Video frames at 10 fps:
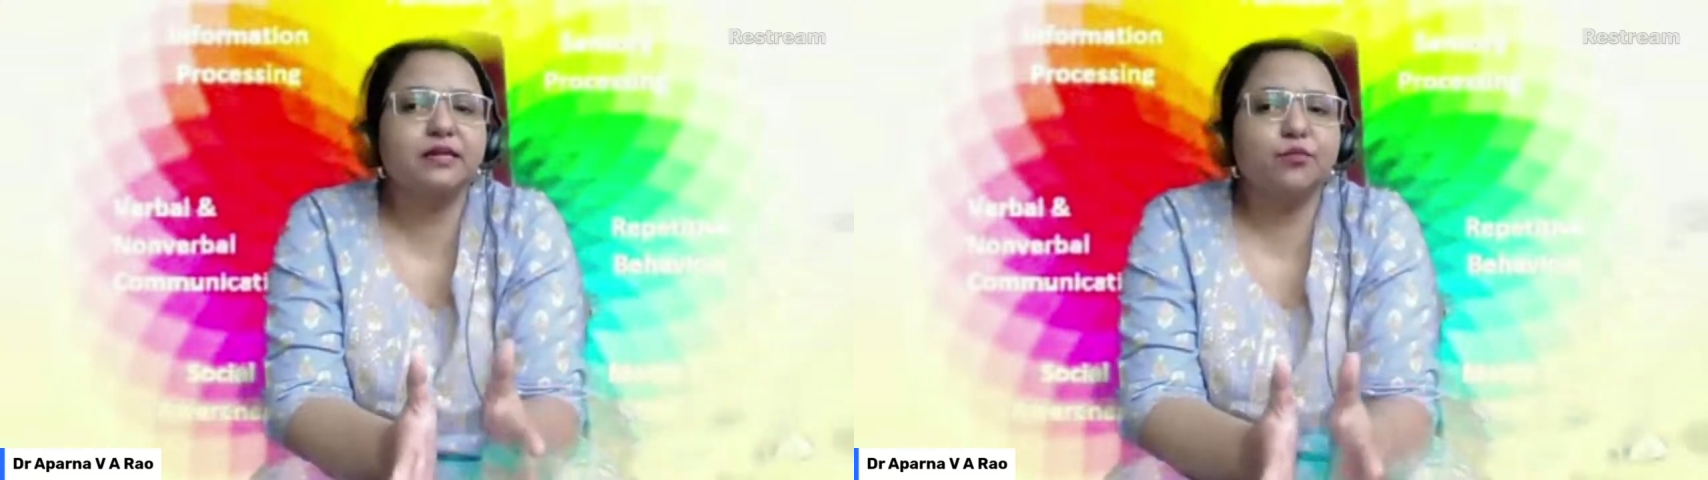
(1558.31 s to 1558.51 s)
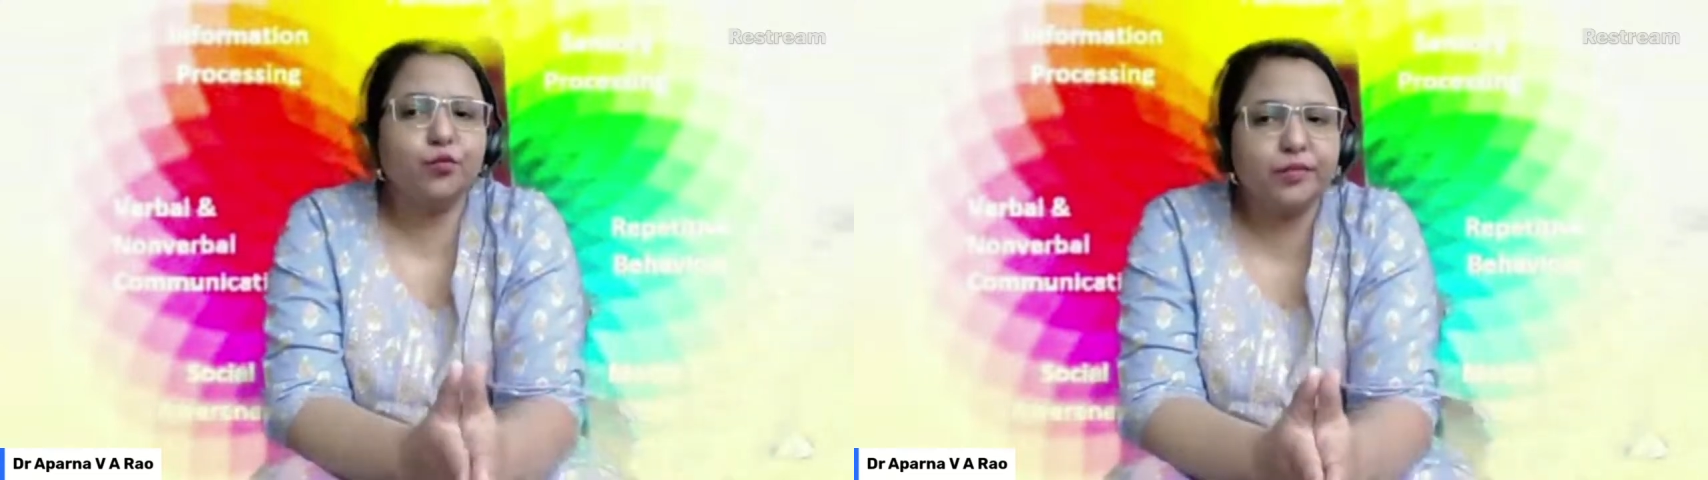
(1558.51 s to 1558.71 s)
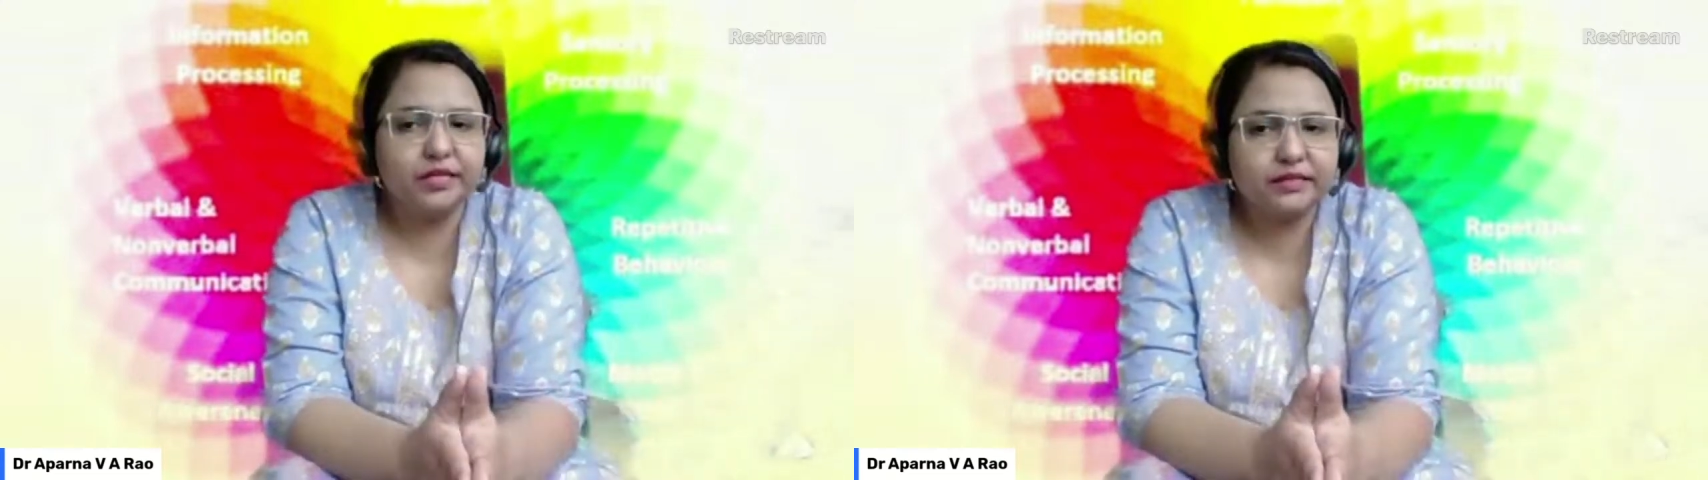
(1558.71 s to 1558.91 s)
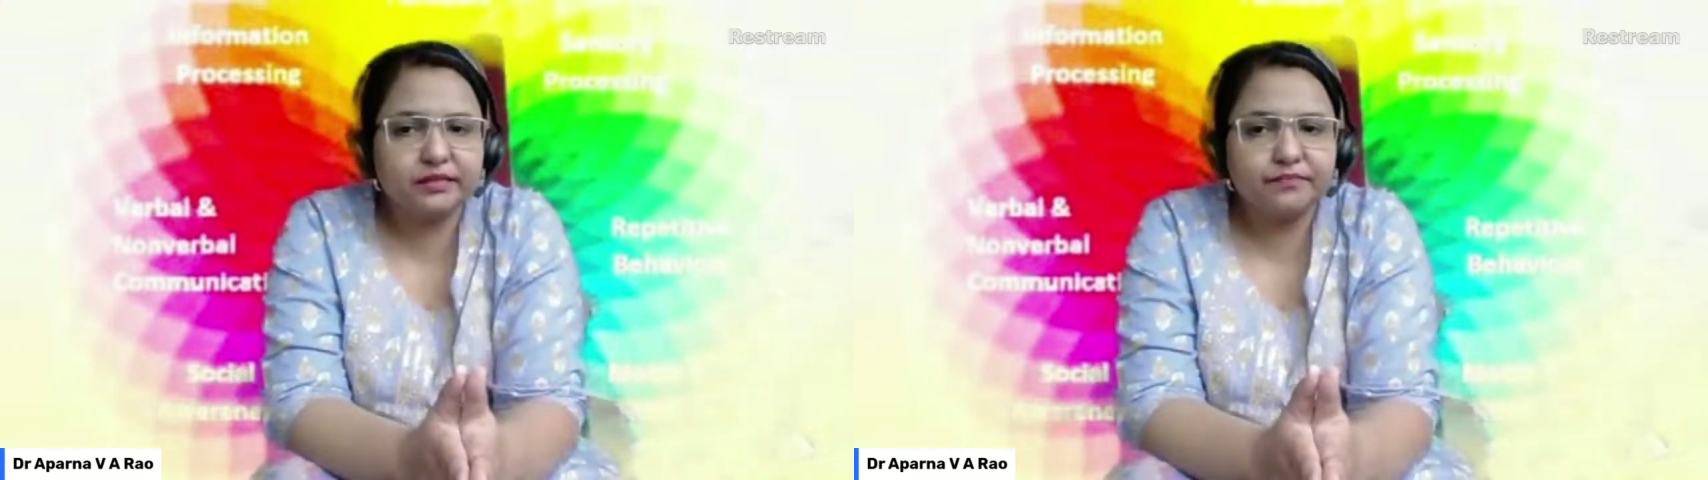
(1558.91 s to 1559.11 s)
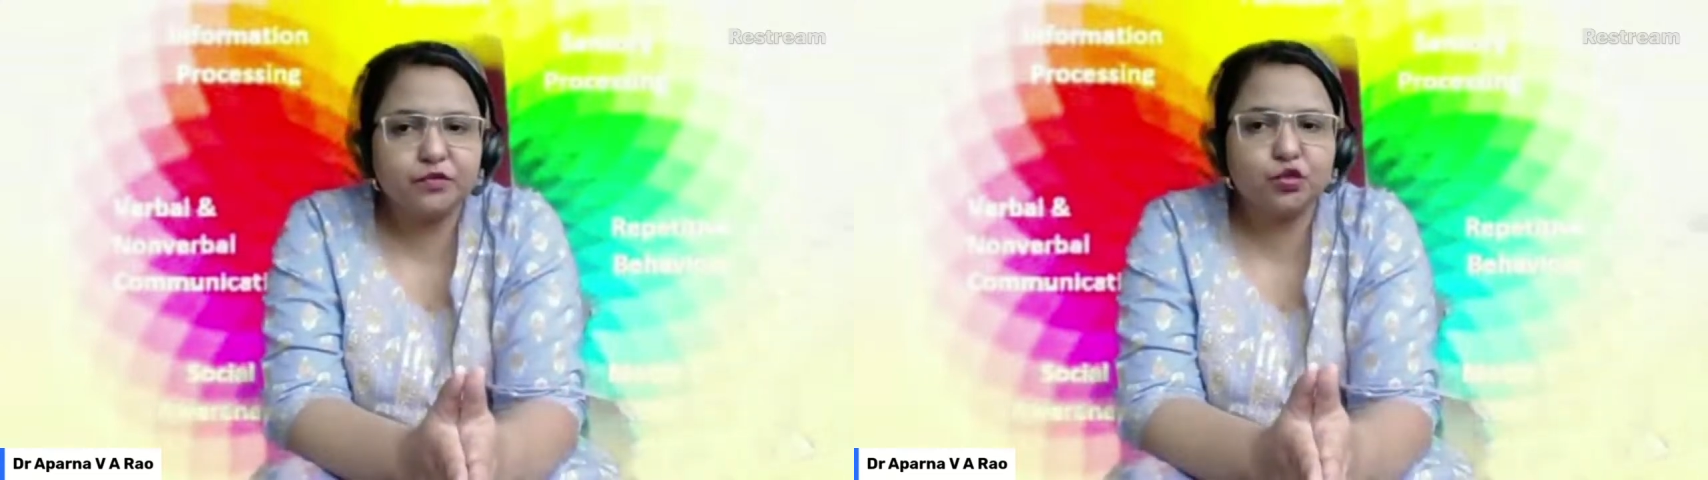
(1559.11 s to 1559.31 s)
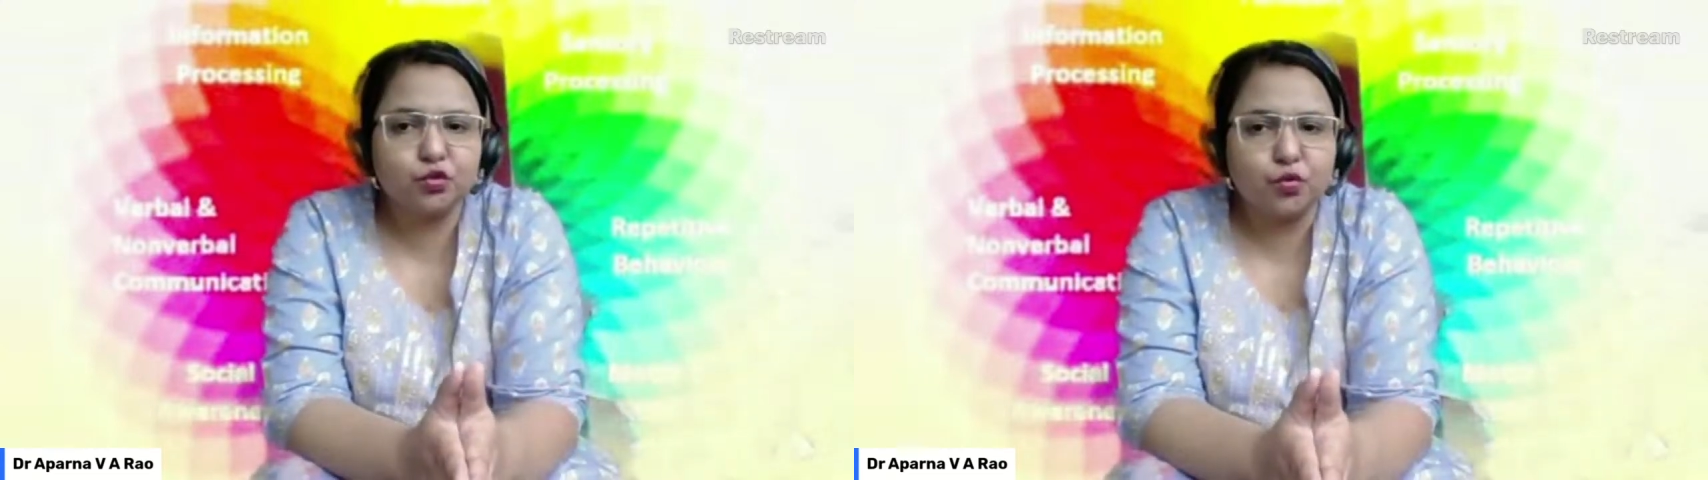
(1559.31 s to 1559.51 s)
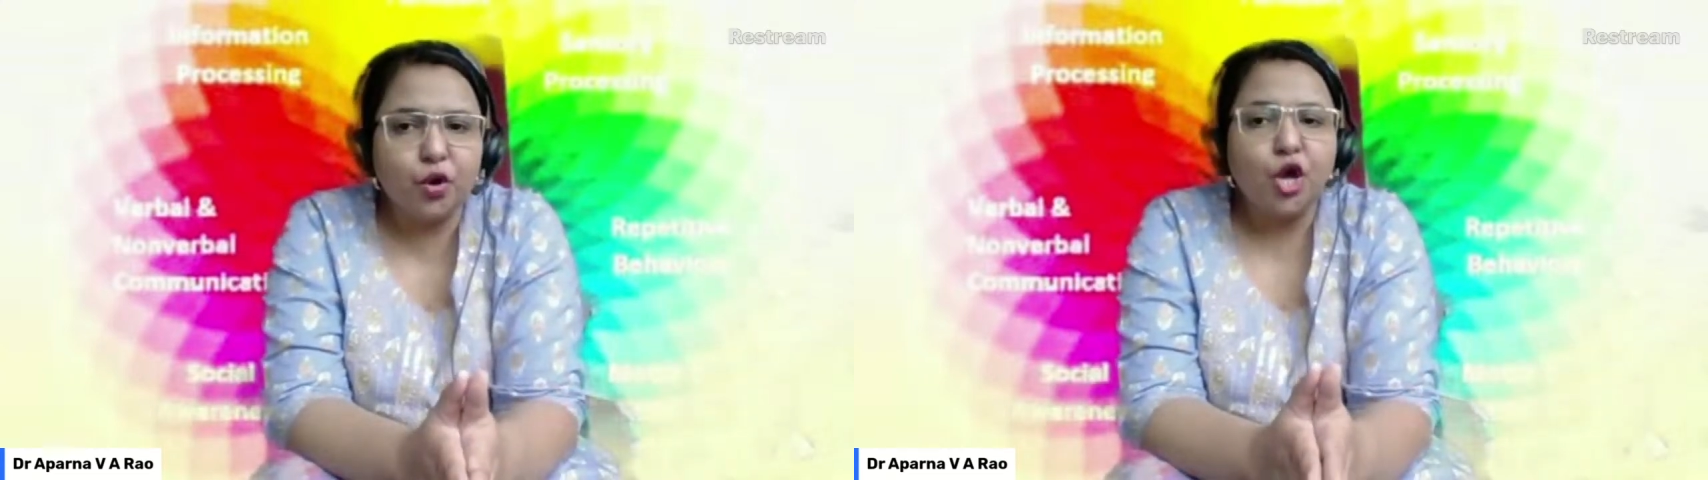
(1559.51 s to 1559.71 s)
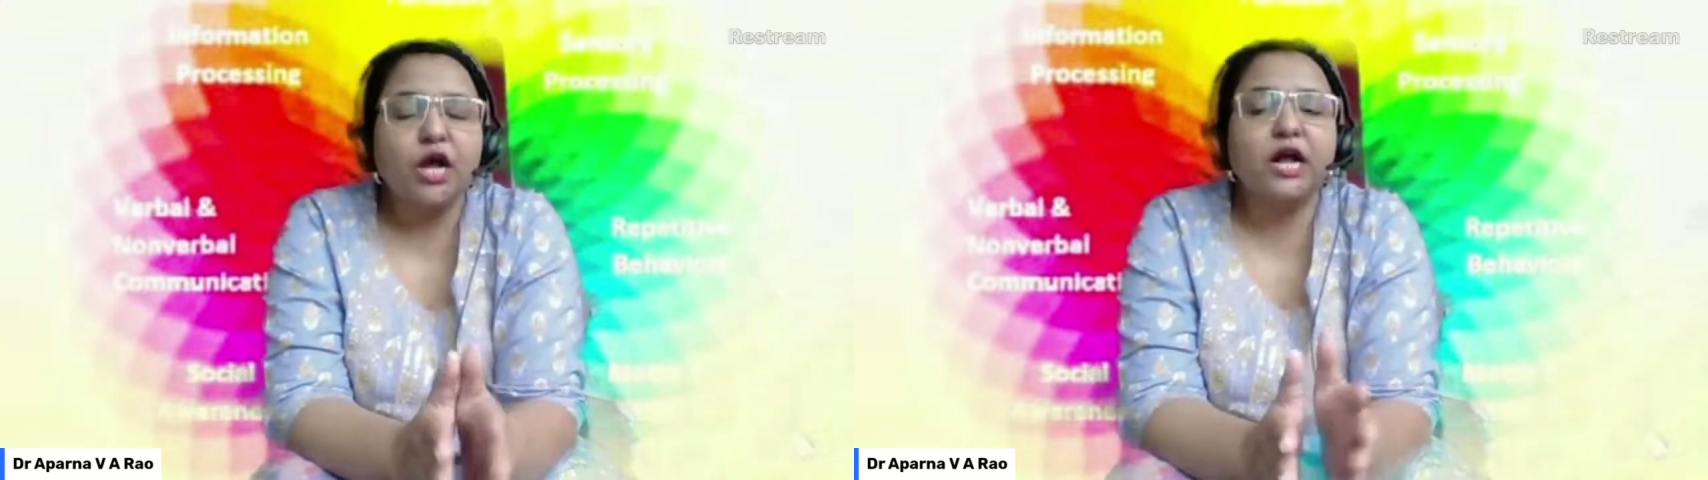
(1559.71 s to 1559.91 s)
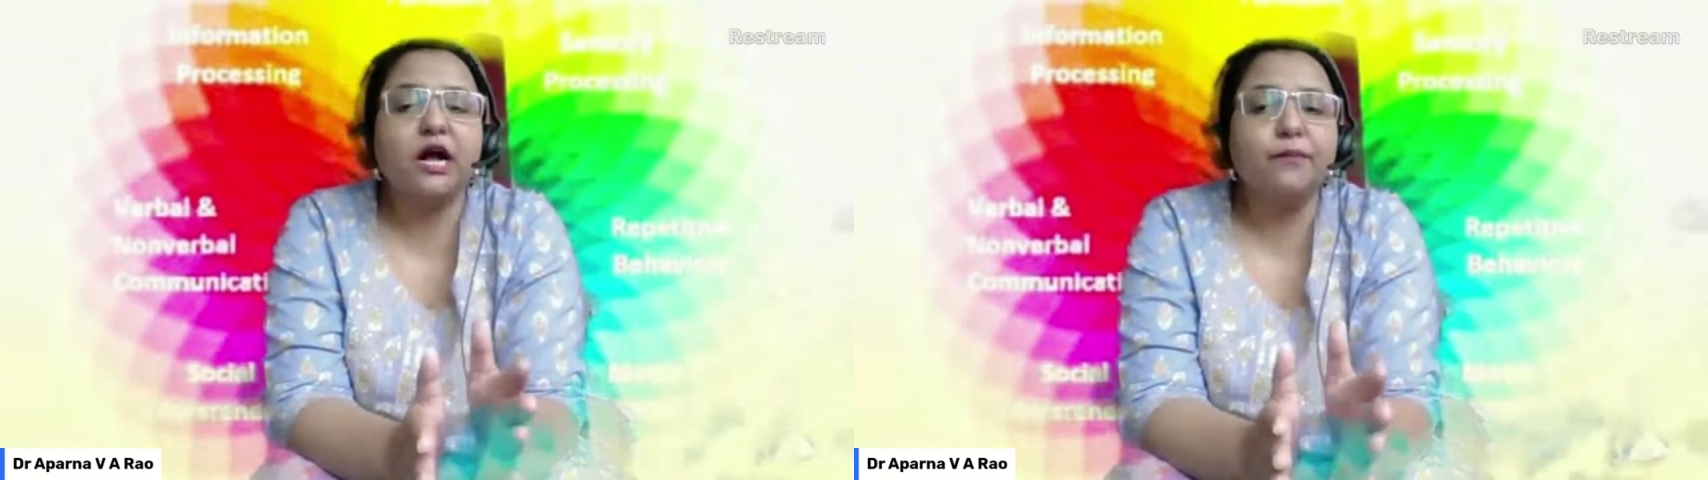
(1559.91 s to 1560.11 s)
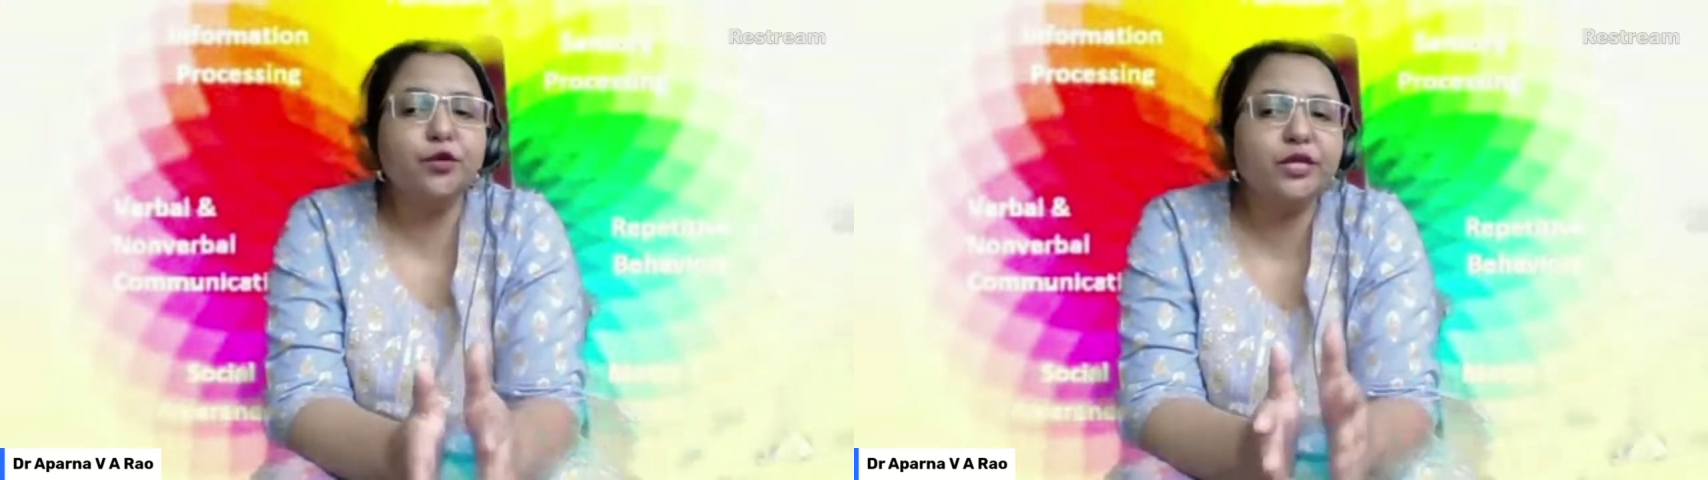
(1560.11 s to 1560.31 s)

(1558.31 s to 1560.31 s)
physical movements. So